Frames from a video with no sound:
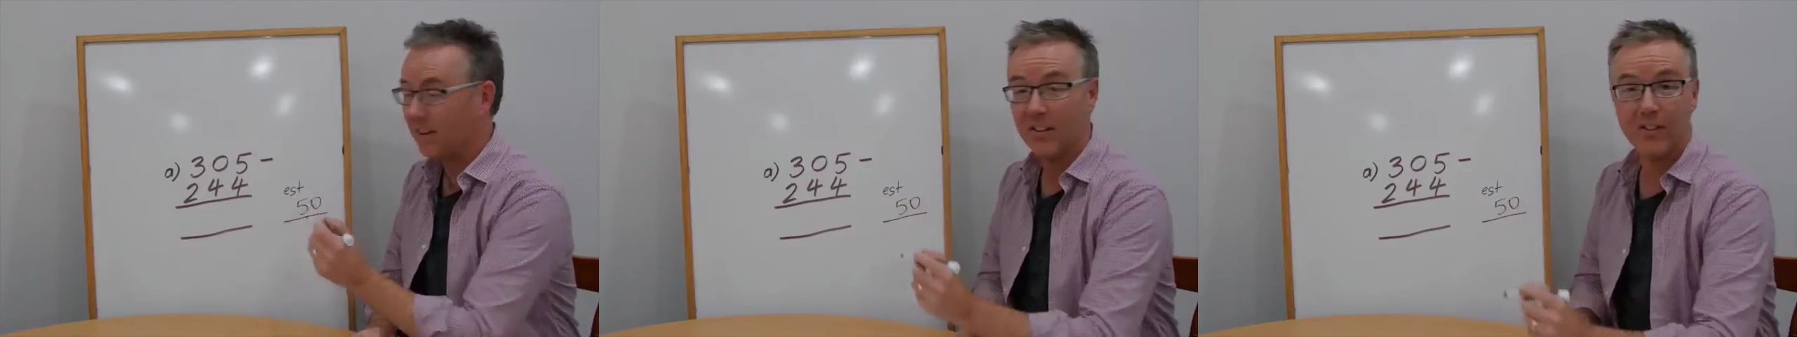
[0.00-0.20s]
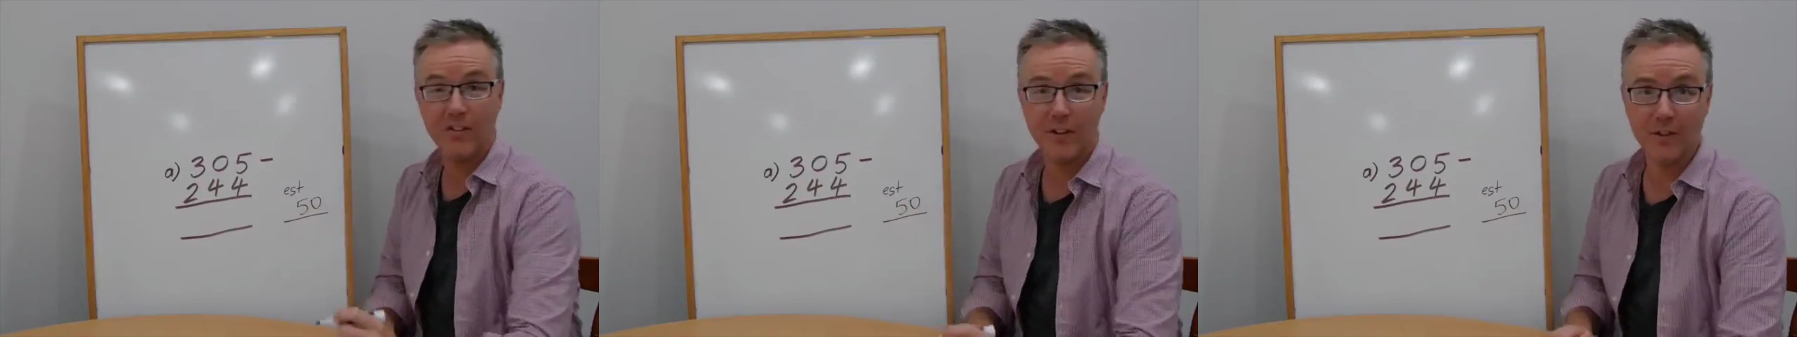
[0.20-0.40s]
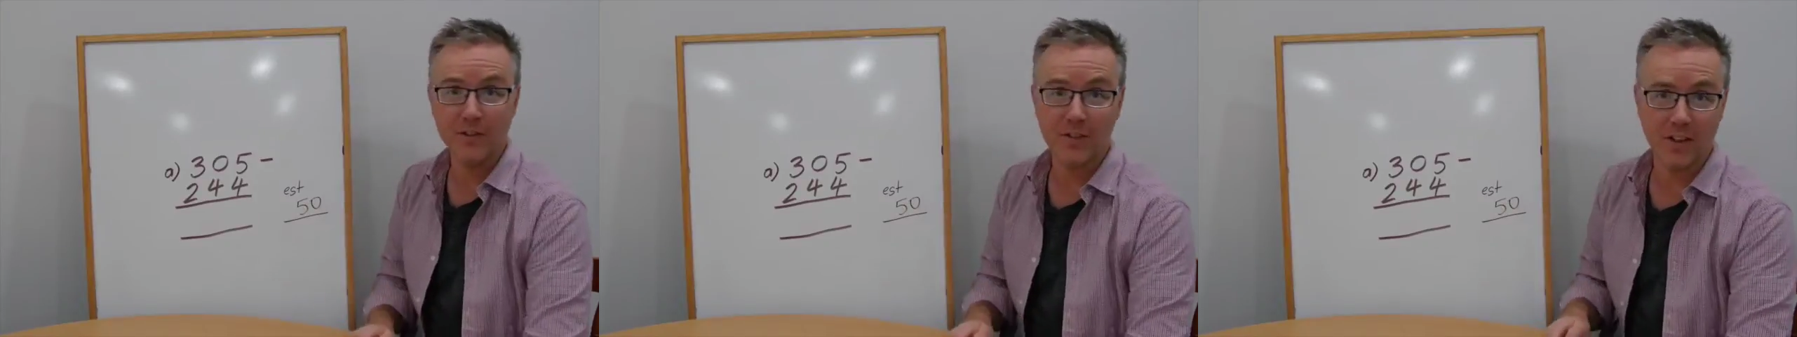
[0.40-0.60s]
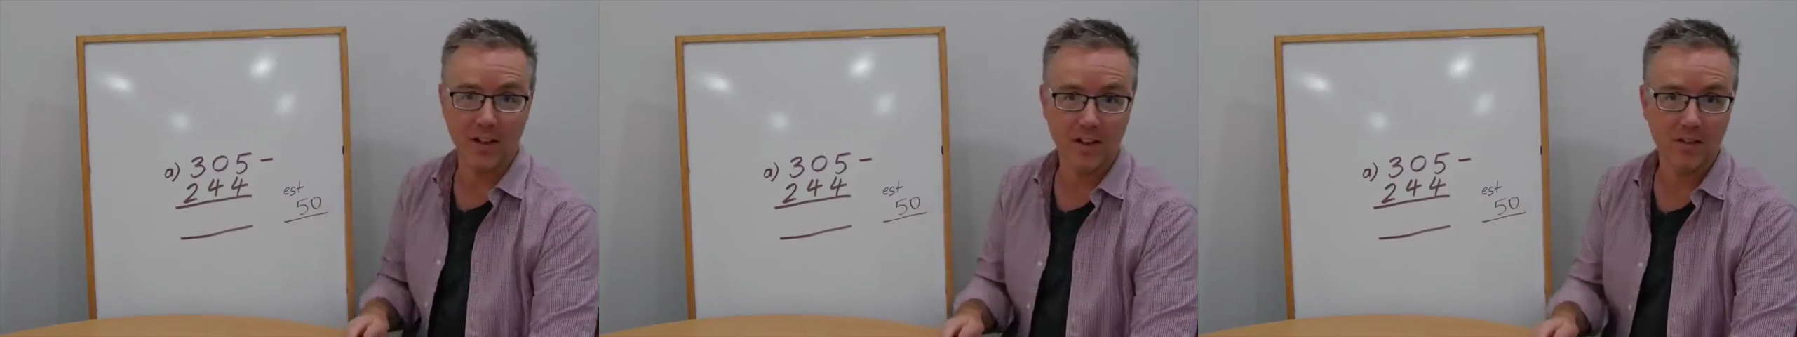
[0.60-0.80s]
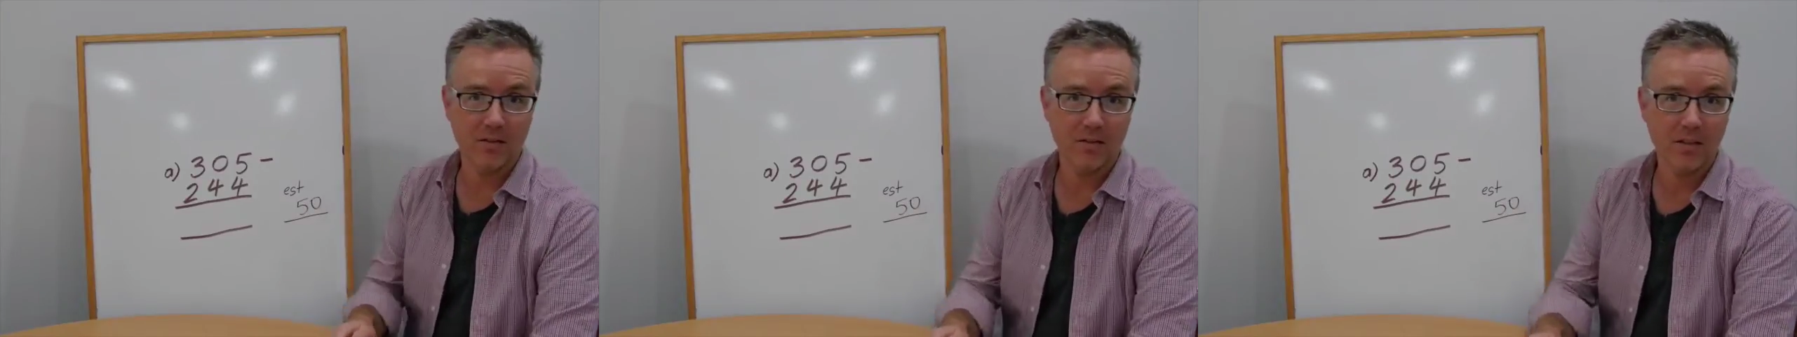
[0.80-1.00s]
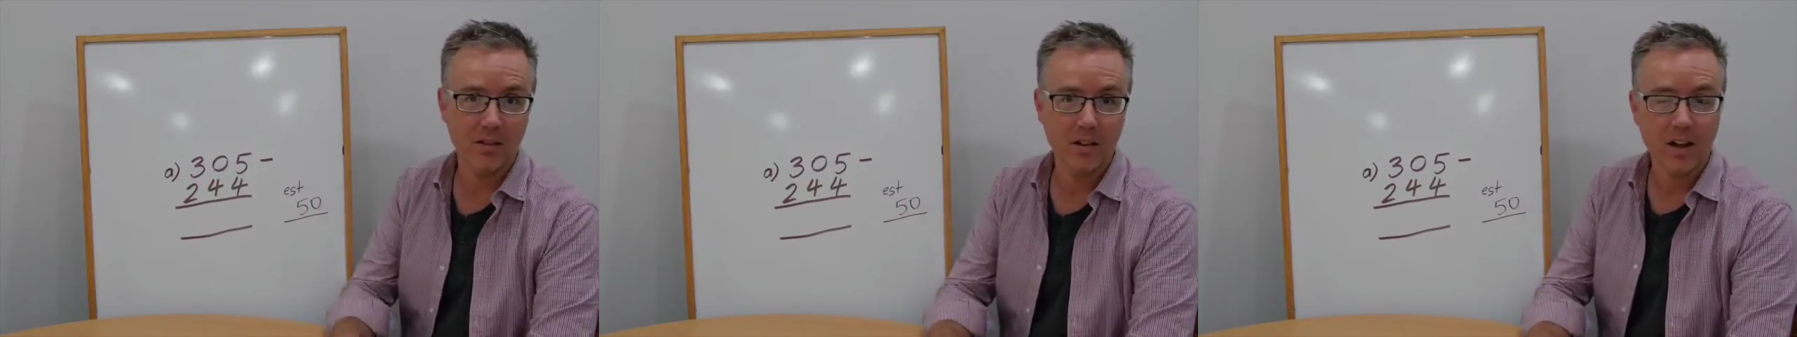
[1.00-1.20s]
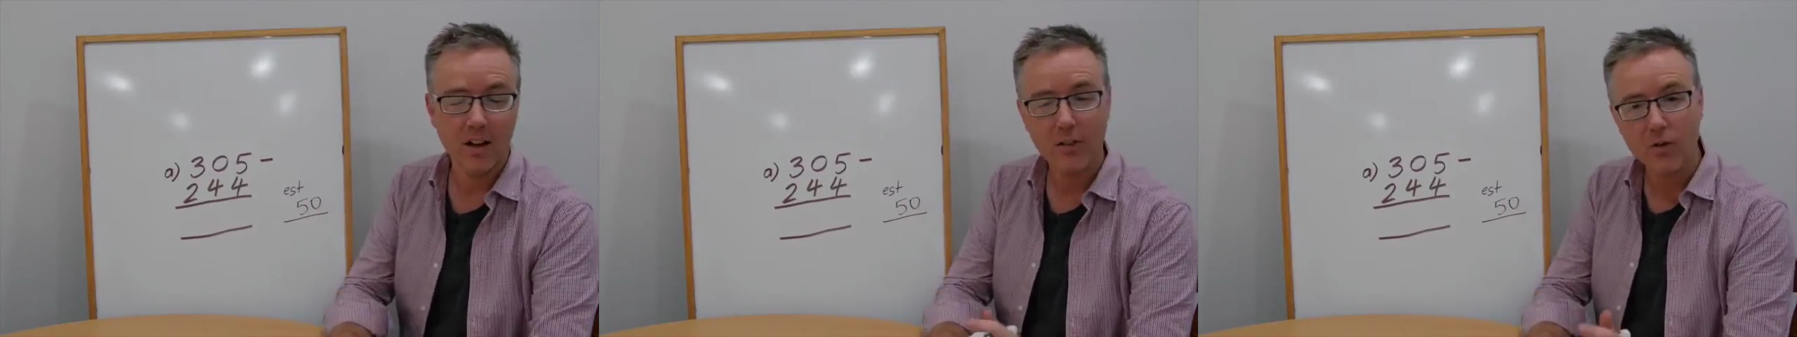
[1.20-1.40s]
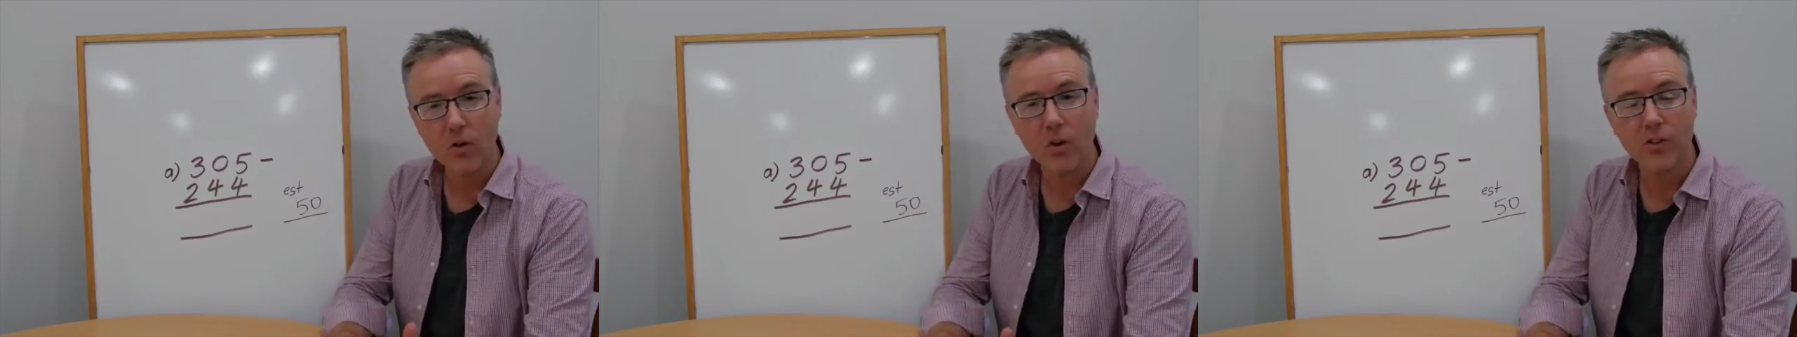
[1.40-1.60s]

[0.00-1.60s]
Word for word: is 50. And of